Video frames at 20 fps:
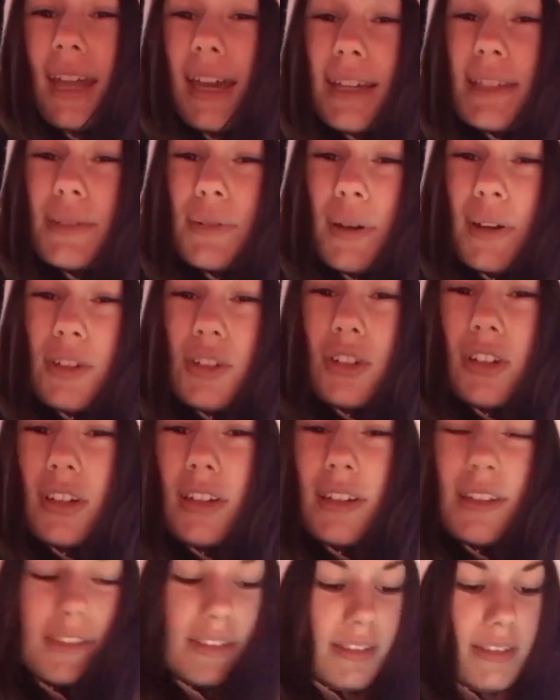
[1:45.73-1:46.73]
Next question
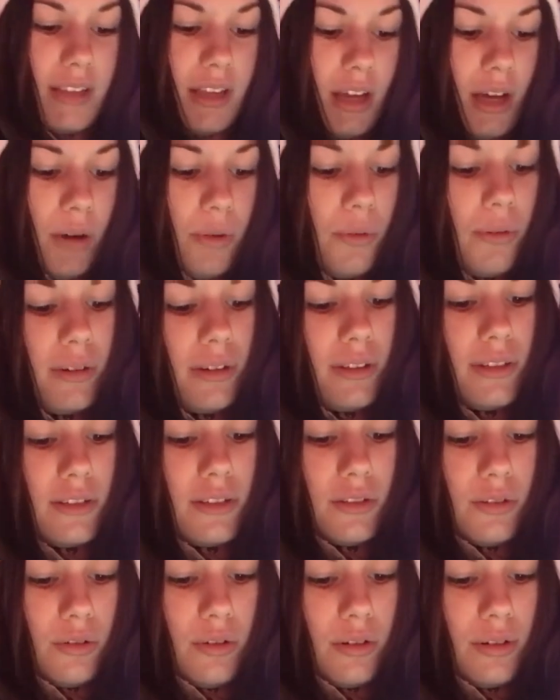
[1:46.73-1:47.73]
is, what
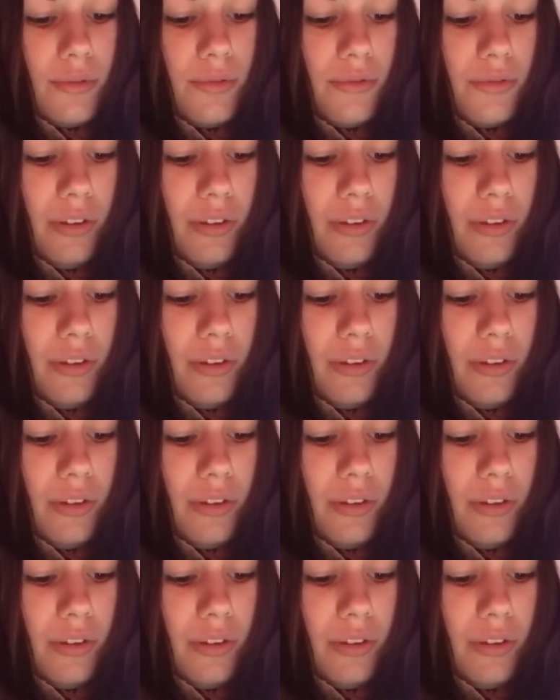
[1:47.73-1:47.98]
is your